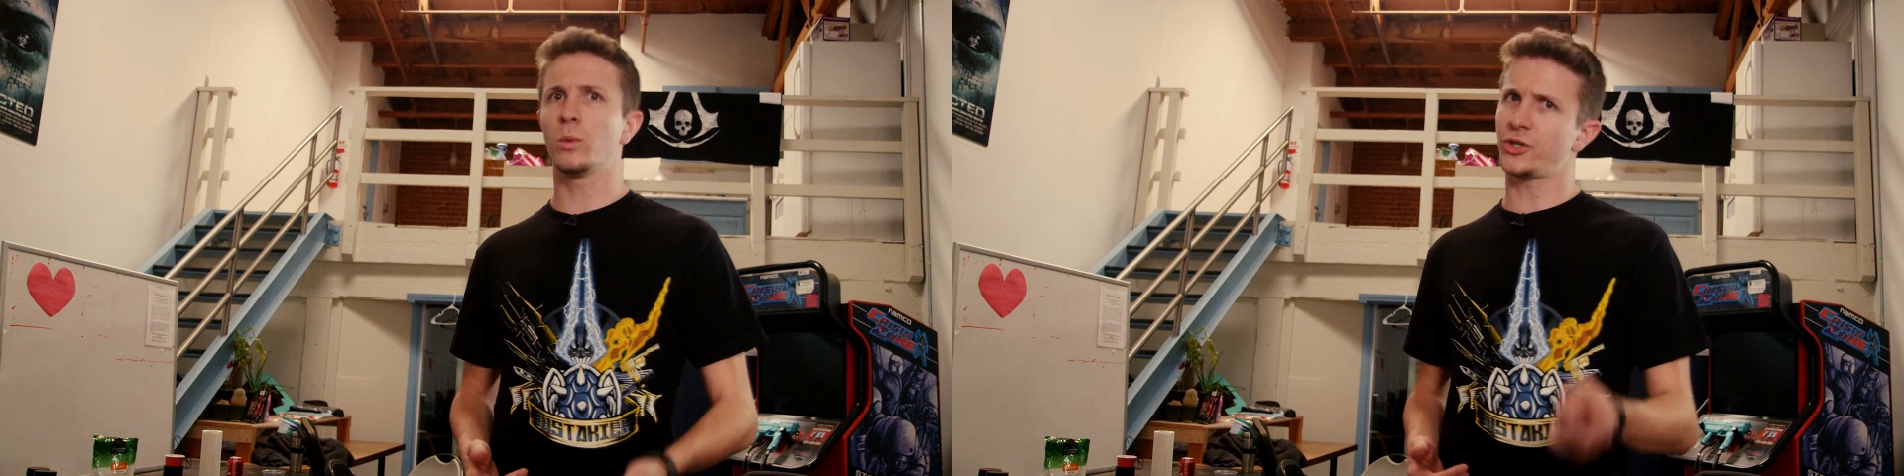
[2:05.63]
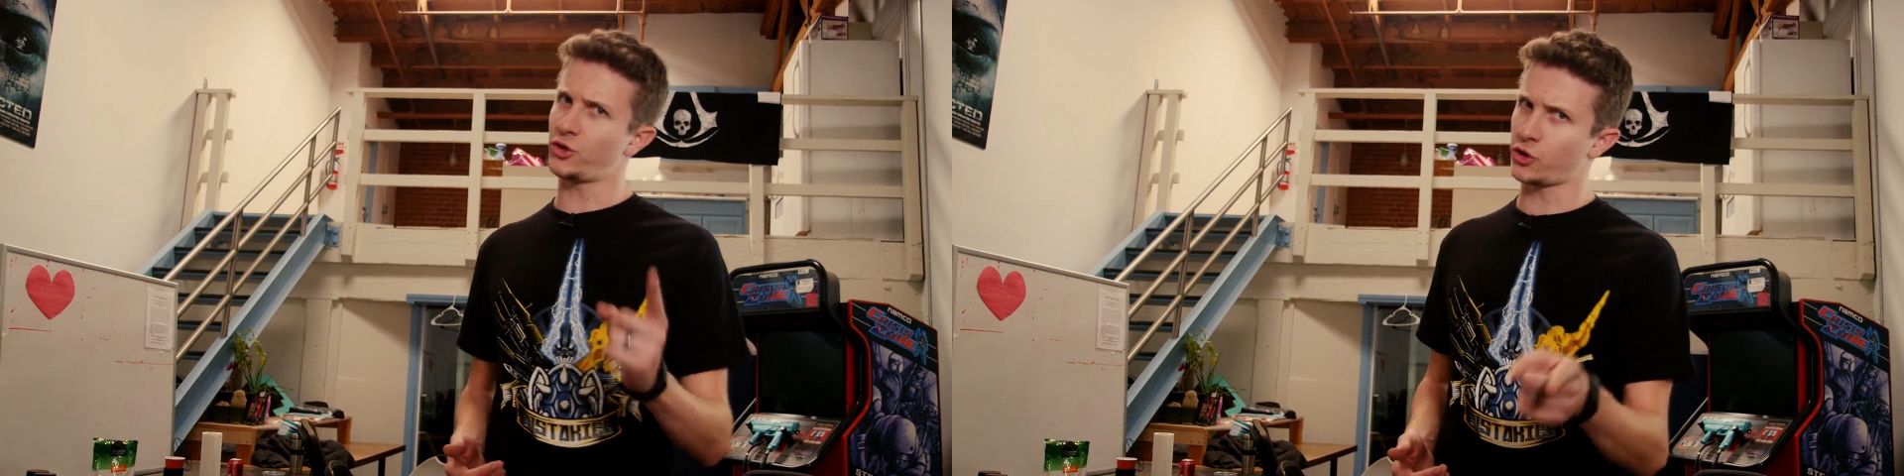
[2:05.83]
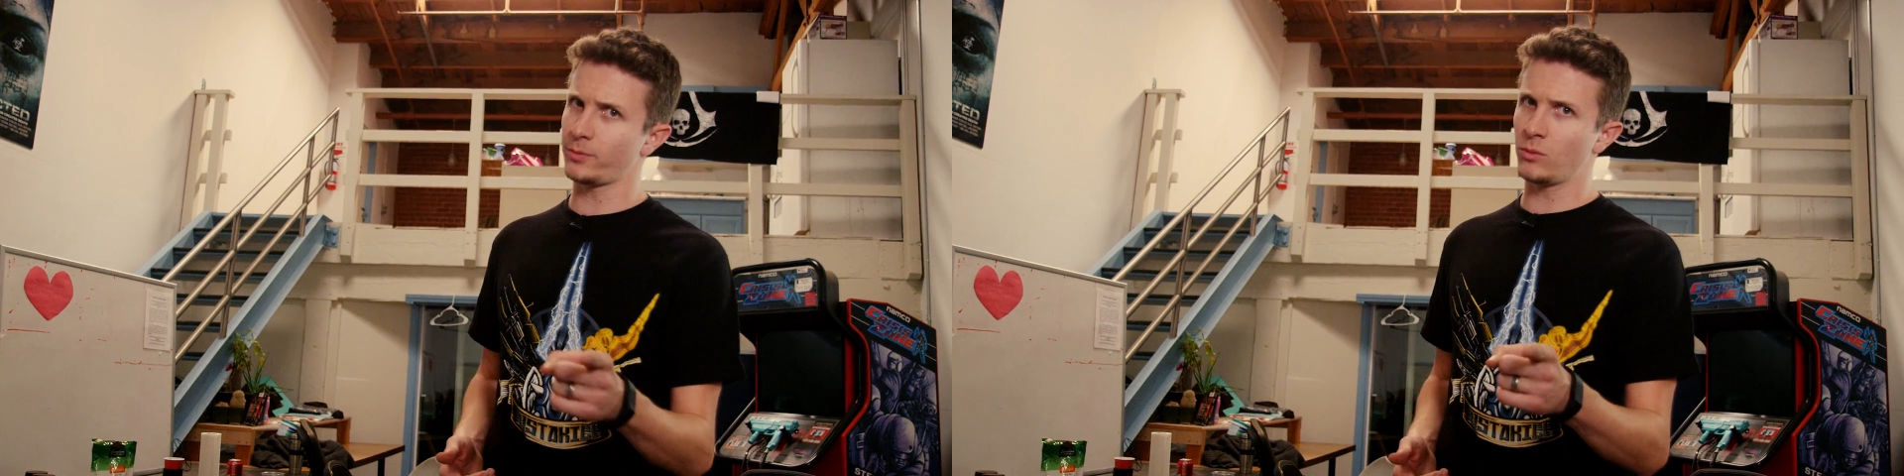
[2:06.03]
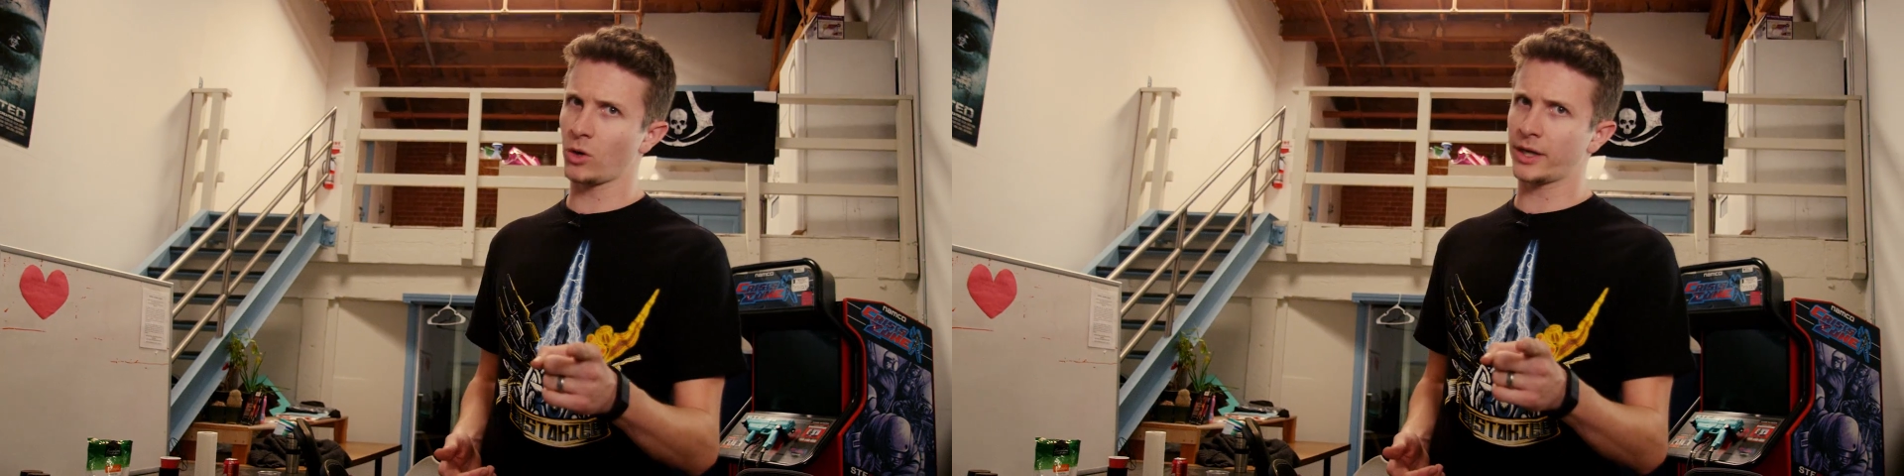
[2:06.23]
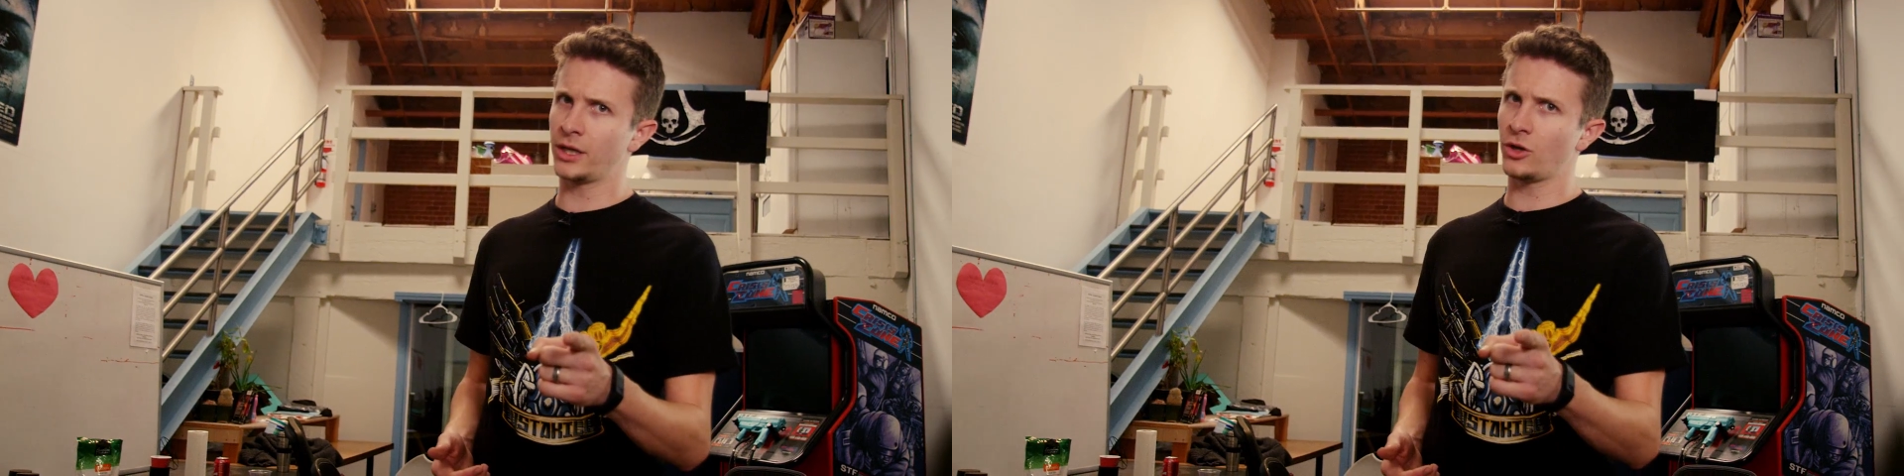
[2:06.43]
which you should be
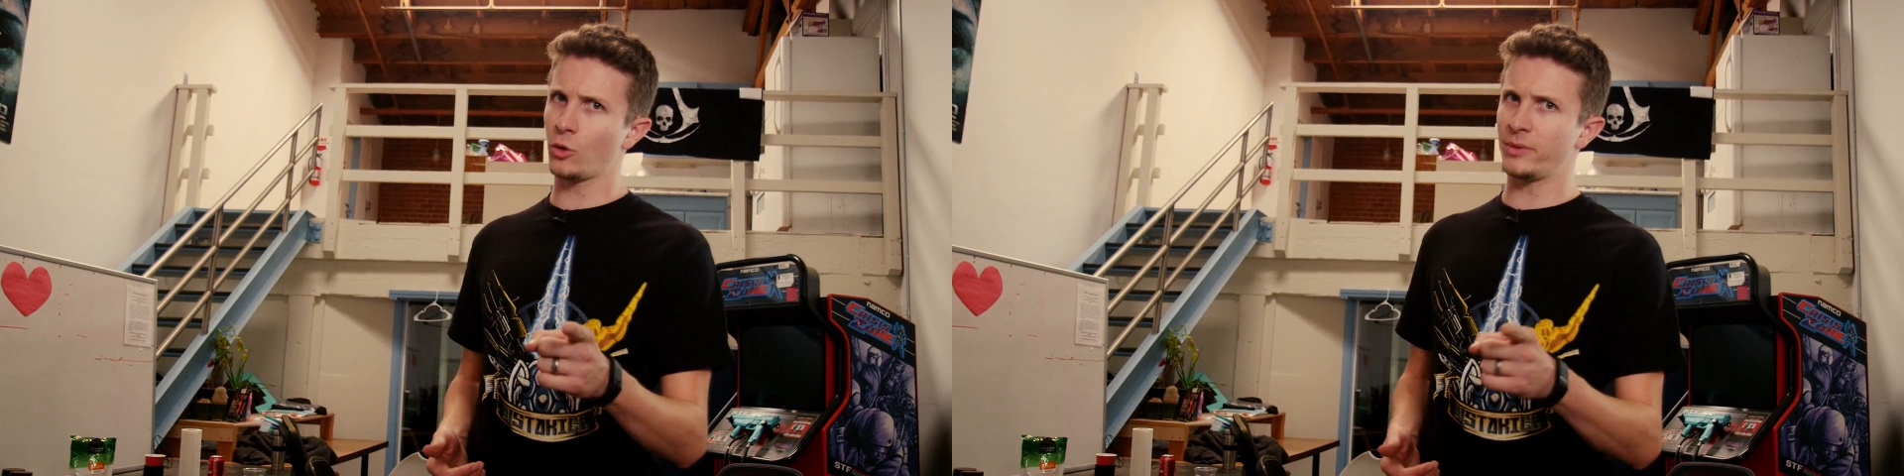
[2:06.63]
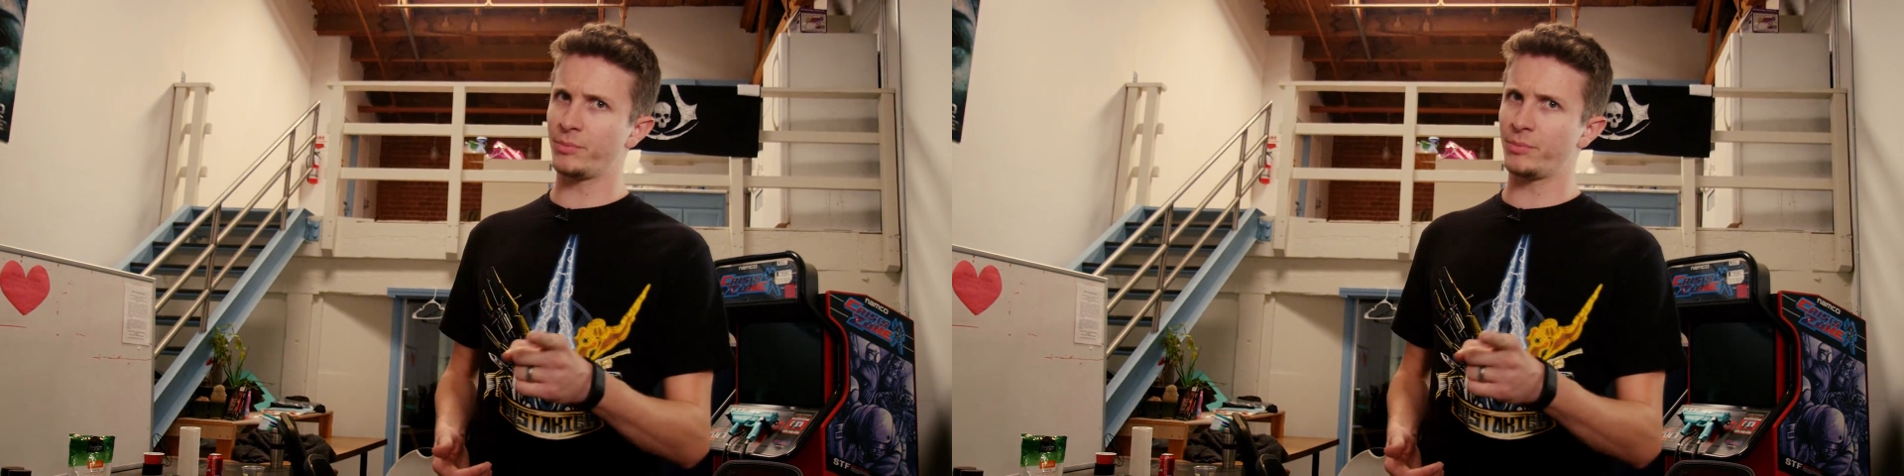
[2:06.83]
working in Adobe